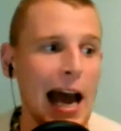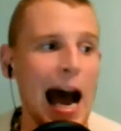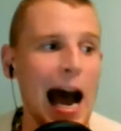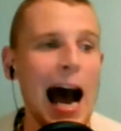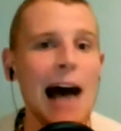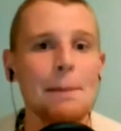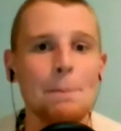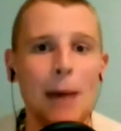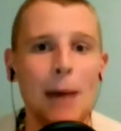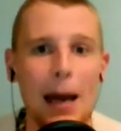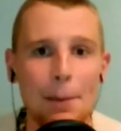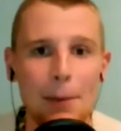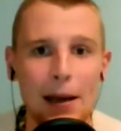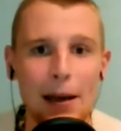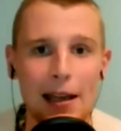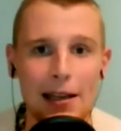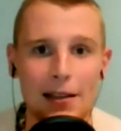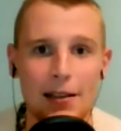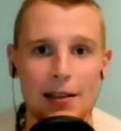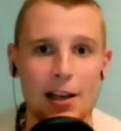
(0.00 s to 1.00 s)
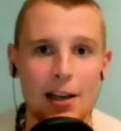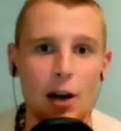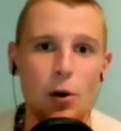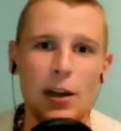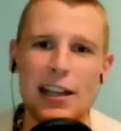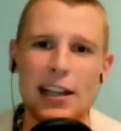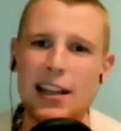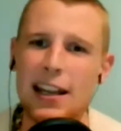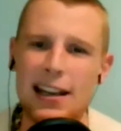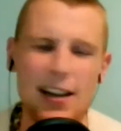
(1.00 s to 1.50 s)
at Pepe. You know,
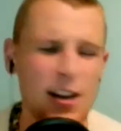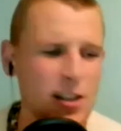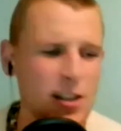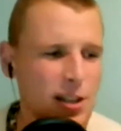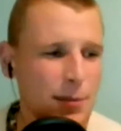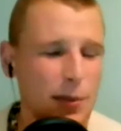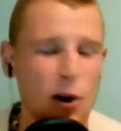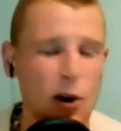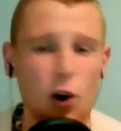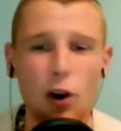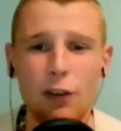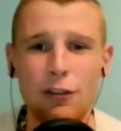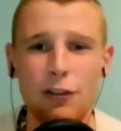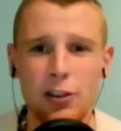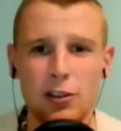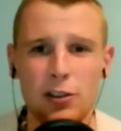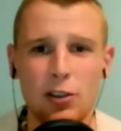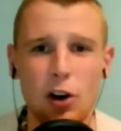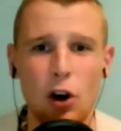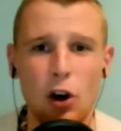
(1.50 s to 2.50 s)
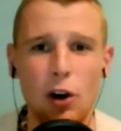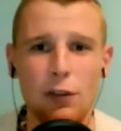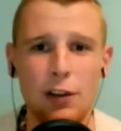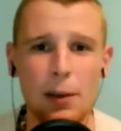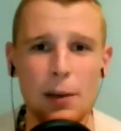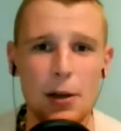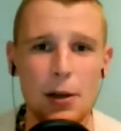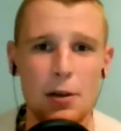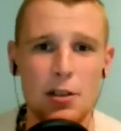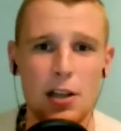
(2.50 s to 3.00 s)
he got some awful
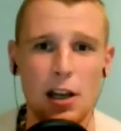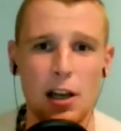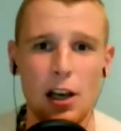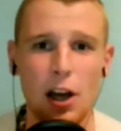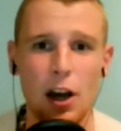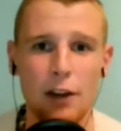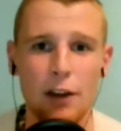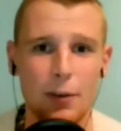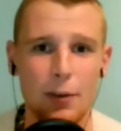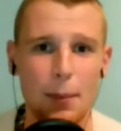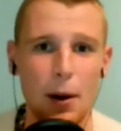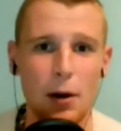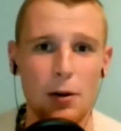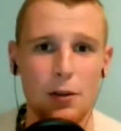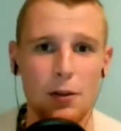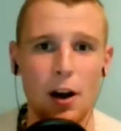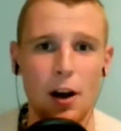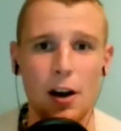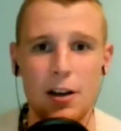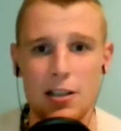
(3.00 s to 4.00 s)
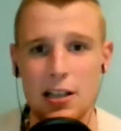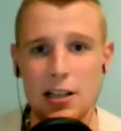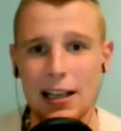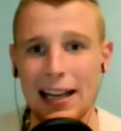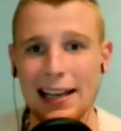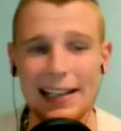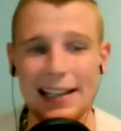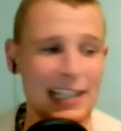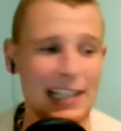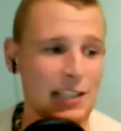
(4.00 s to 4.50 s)
abuse online from both Arsenal
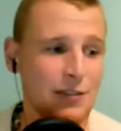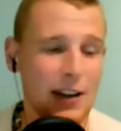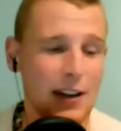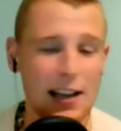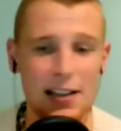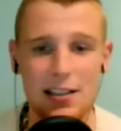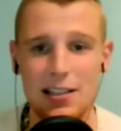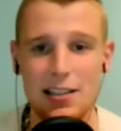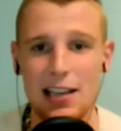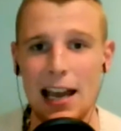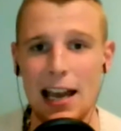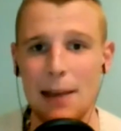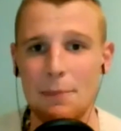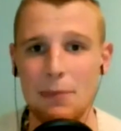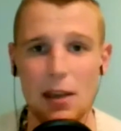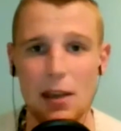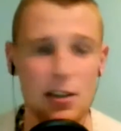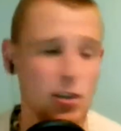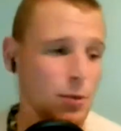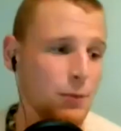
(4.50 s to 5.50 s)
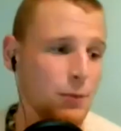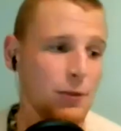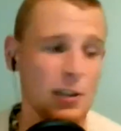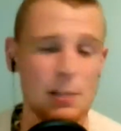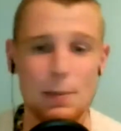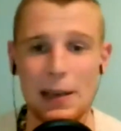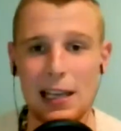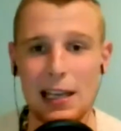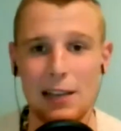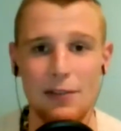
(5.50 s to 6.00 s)
and Leeds fans. Some of it's
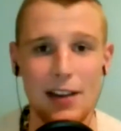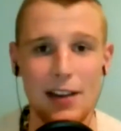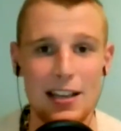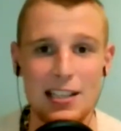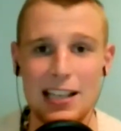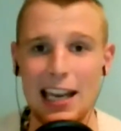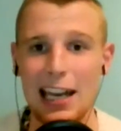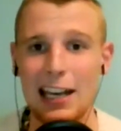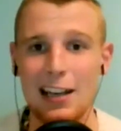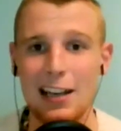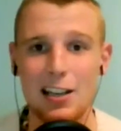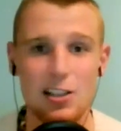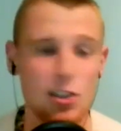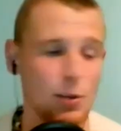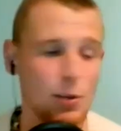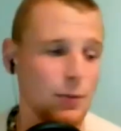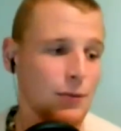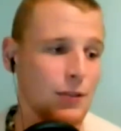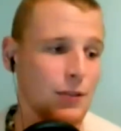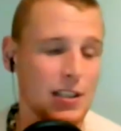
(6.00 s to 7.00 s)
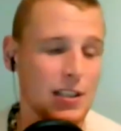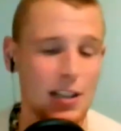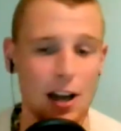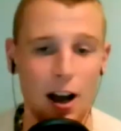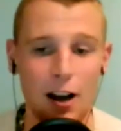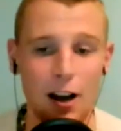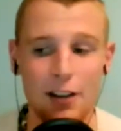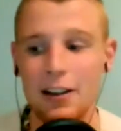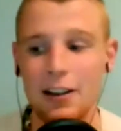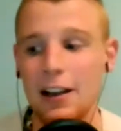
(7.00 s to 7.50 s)
being investigated, some of it's
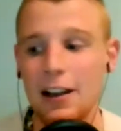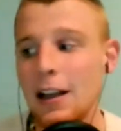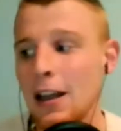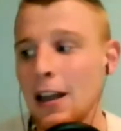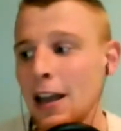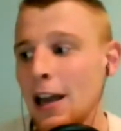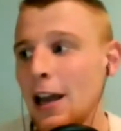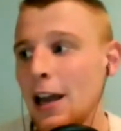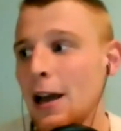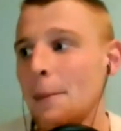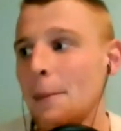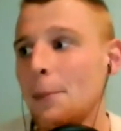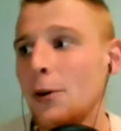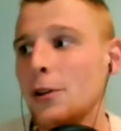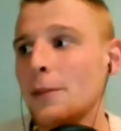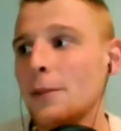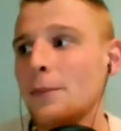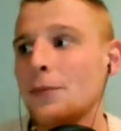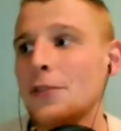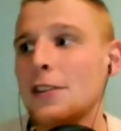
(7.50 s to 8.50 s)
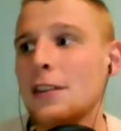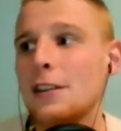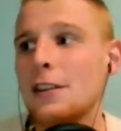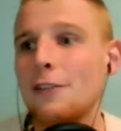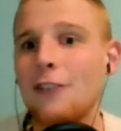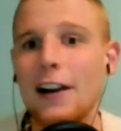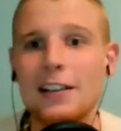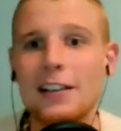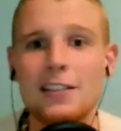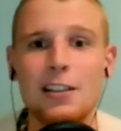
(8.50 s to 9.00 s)
not. But the
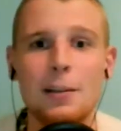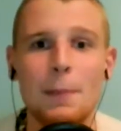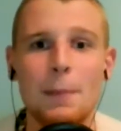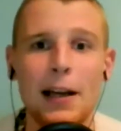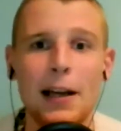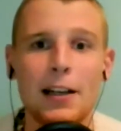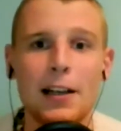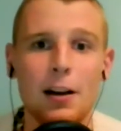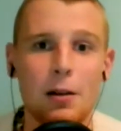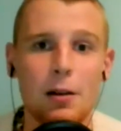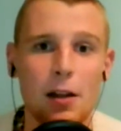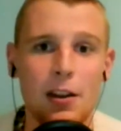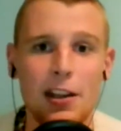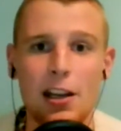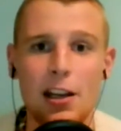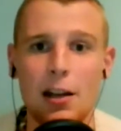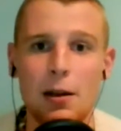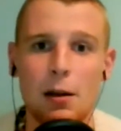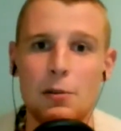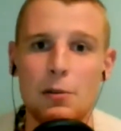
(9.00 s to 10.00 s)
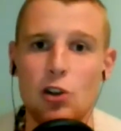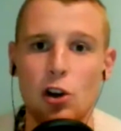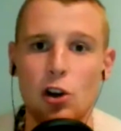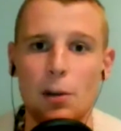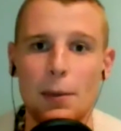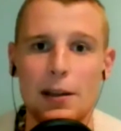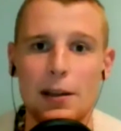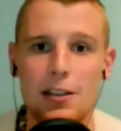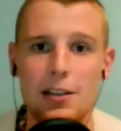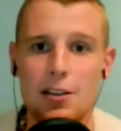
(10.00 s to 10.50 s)
facts of the matter, I think I was talking
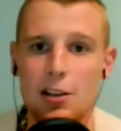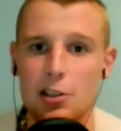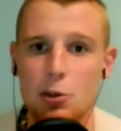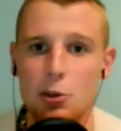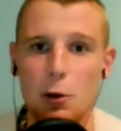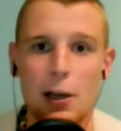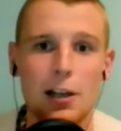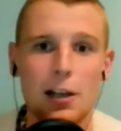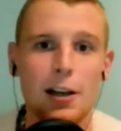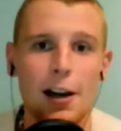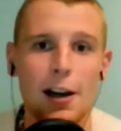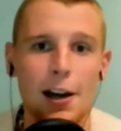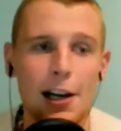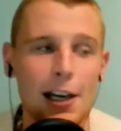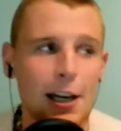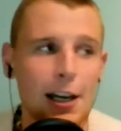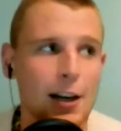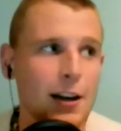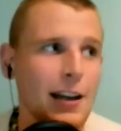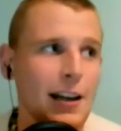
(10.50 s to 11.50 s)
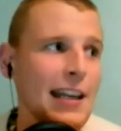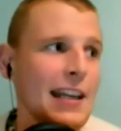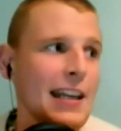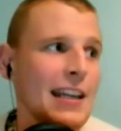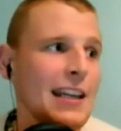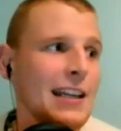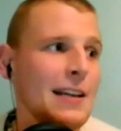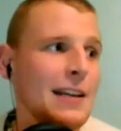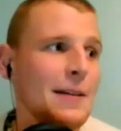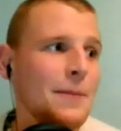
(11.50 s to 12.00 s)
about this on Twitter earlier.
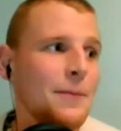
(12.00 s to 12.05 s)
He's